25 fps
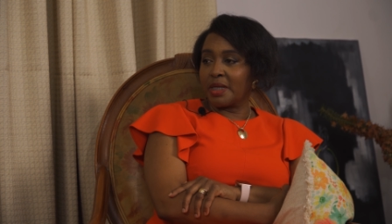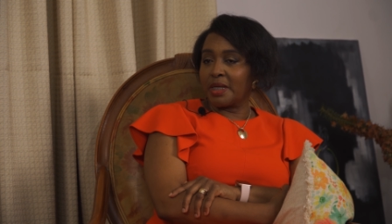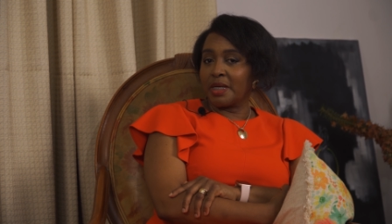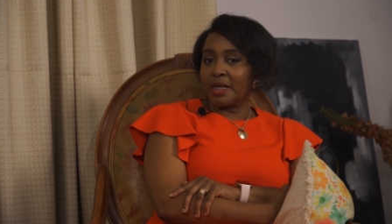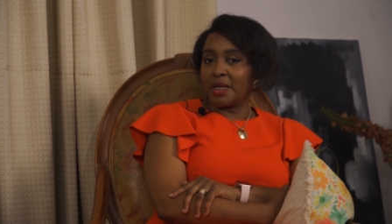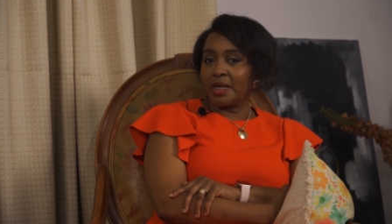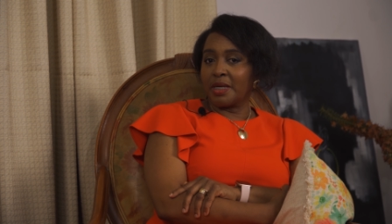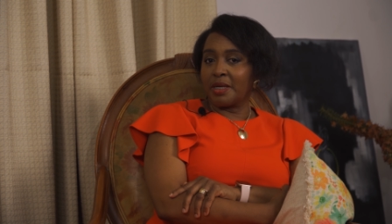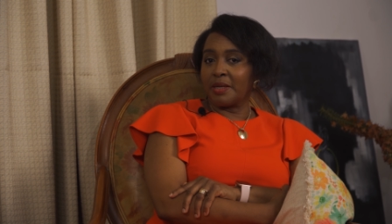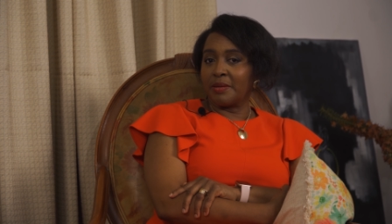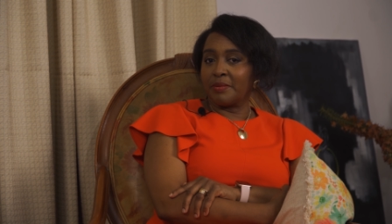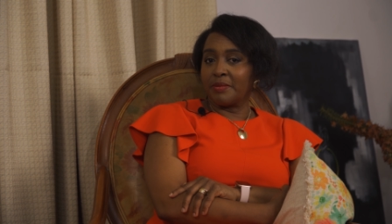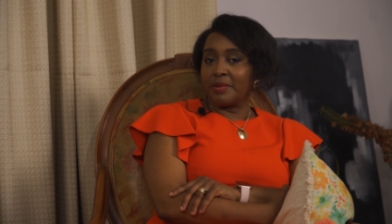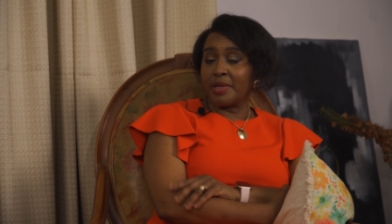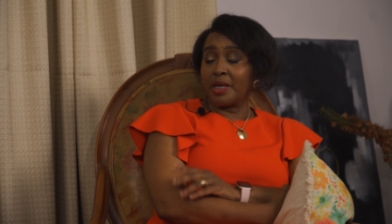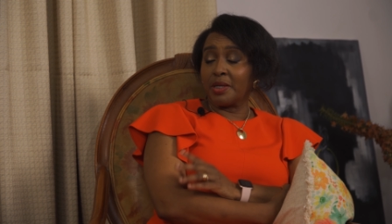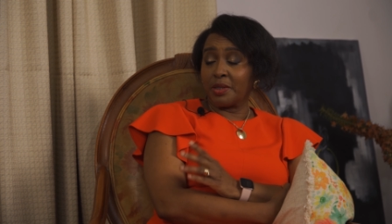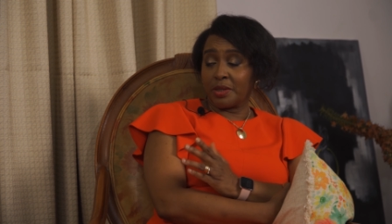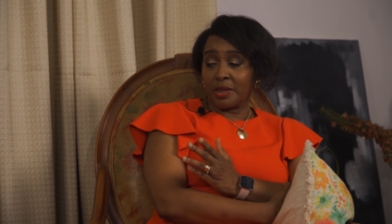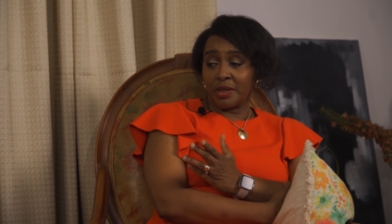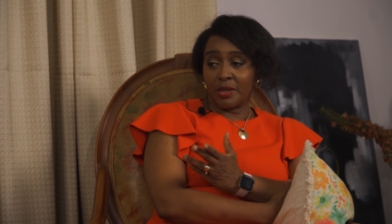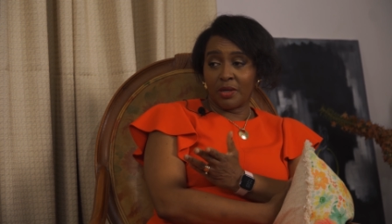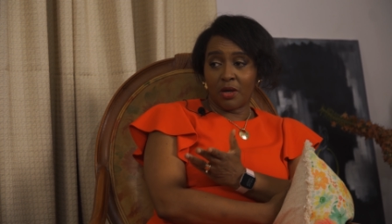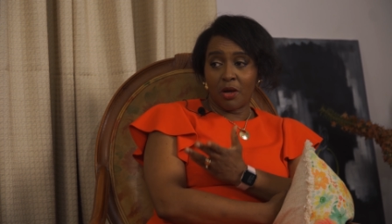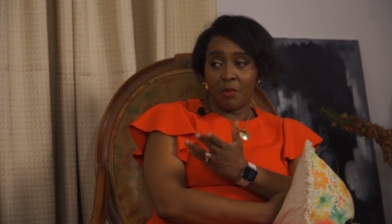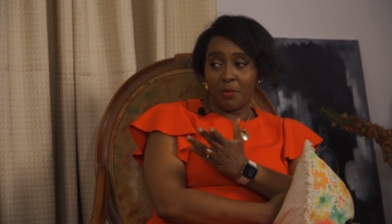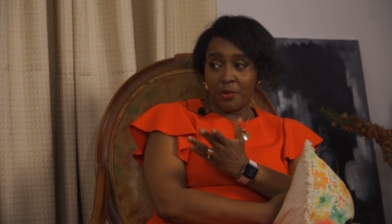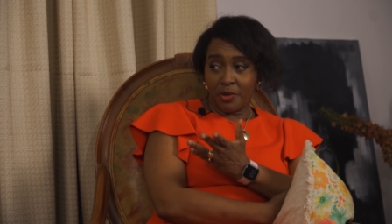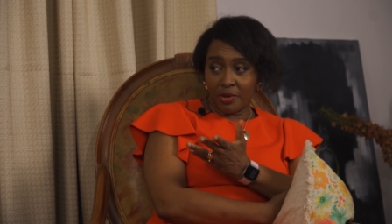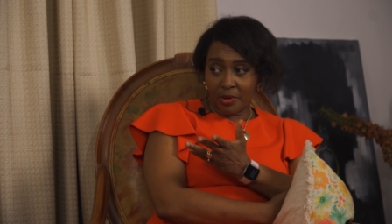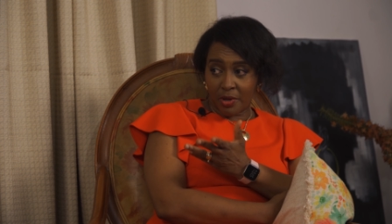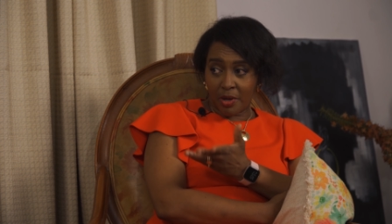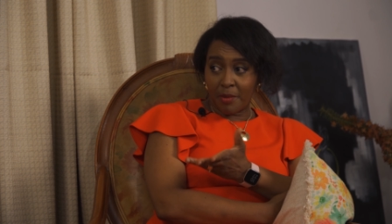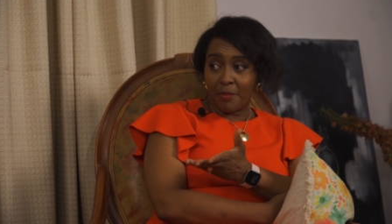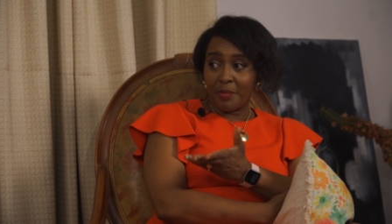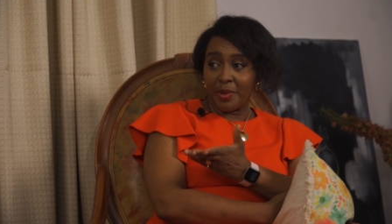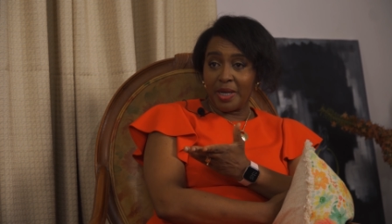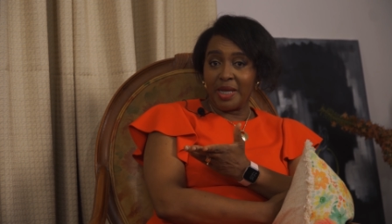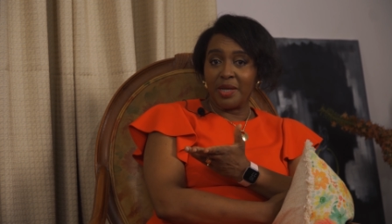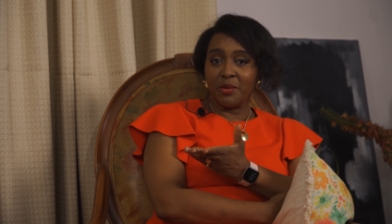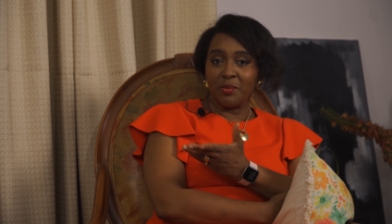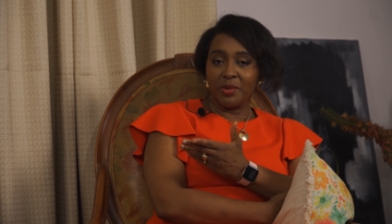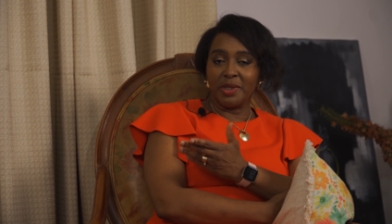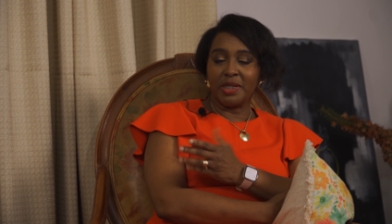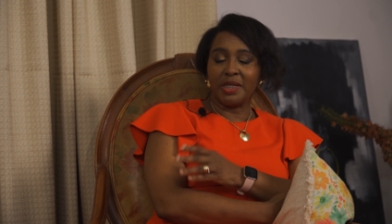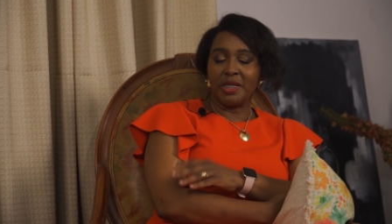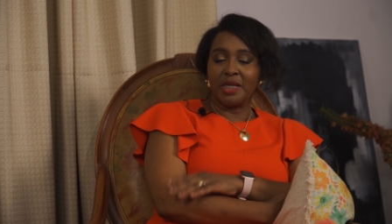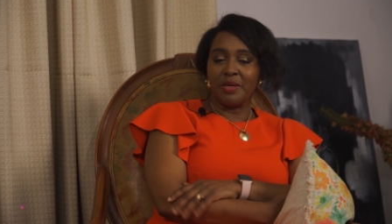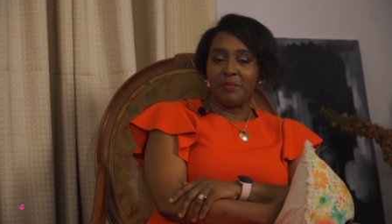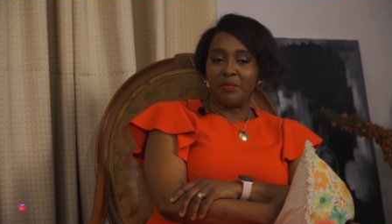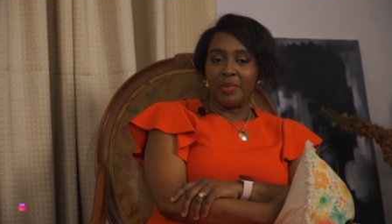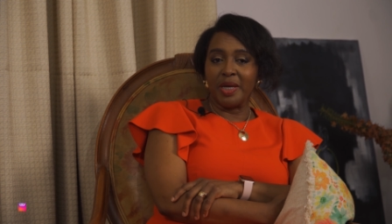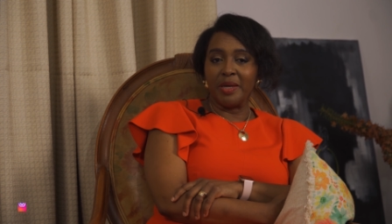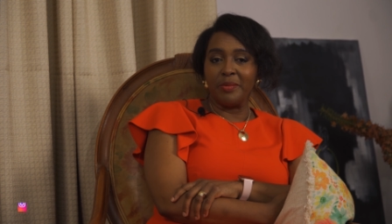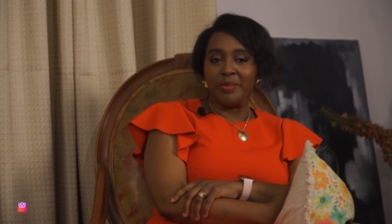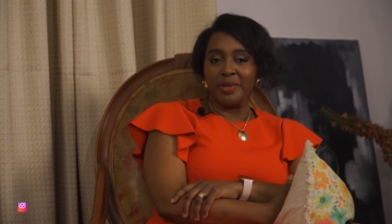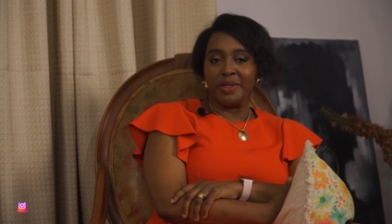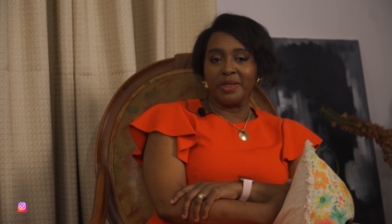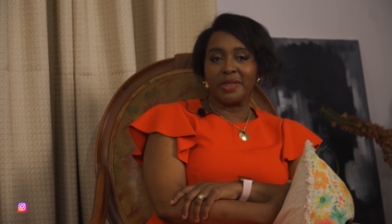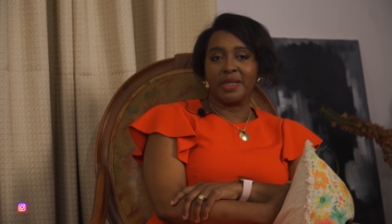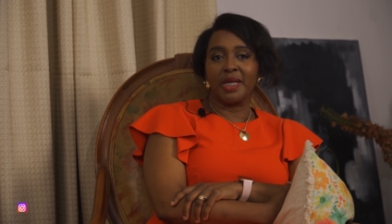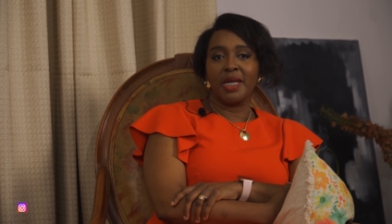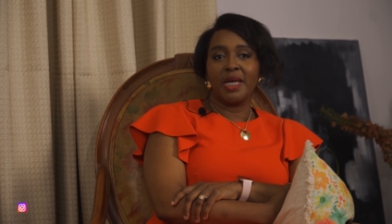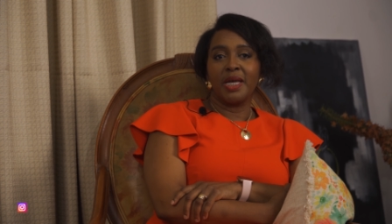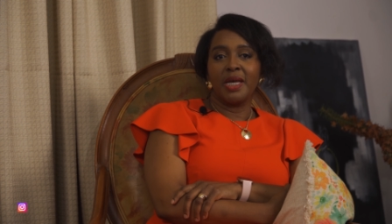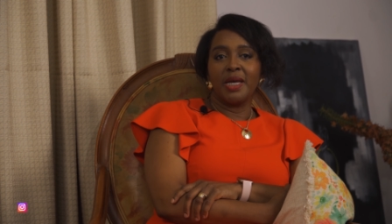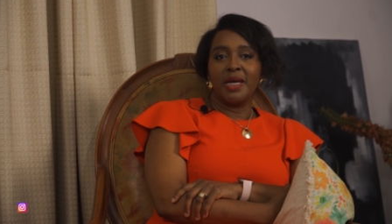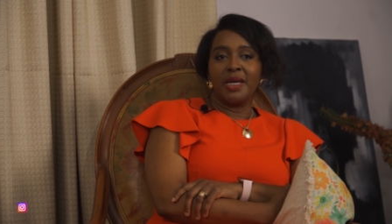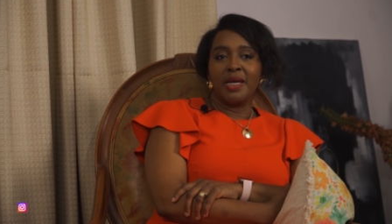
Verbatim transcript: Uh, that's a common complaint we see in babies.